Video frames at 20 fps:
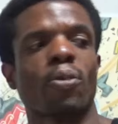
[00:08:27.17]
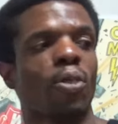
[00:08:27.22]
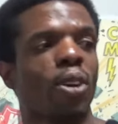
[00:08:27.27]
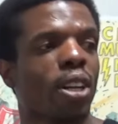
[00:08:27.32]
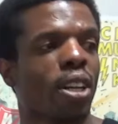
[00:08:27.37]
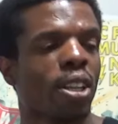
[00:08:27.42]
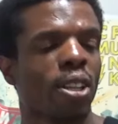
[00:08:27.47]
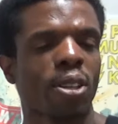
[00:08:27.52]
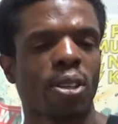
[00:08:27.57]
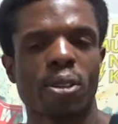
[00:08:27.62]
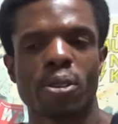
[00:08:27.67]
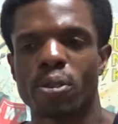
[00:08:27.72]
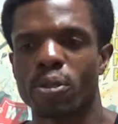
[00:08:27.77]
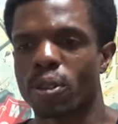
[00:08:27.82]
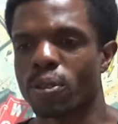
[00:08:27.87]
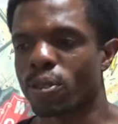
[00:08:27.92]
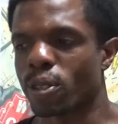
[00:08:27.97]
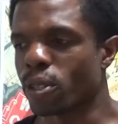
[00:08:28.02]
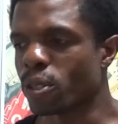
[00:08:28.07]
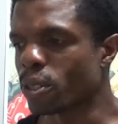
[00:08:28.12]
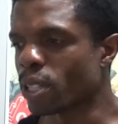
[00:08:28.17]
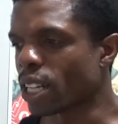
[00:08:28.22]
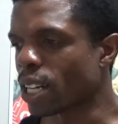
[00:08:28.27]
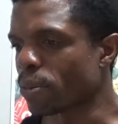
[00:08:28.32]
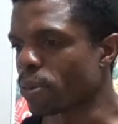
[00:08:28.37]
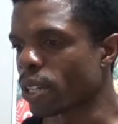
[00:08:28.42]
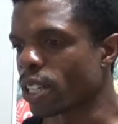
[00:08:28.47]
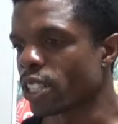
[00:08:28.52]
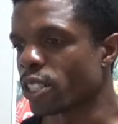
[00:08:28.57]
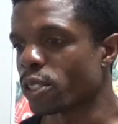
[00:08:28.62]
one other review that
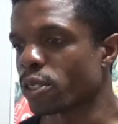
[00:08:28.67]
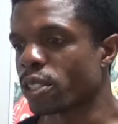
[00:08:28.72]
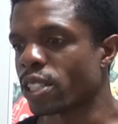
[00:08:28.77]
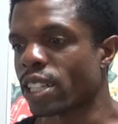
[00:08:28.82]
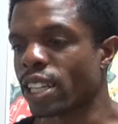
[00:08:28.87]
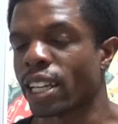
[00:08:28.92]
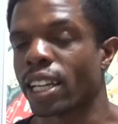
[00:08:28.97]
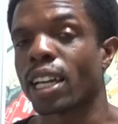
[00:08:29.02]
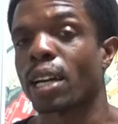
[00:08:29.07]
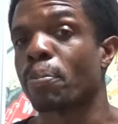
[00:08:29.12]
I'm gonna do today.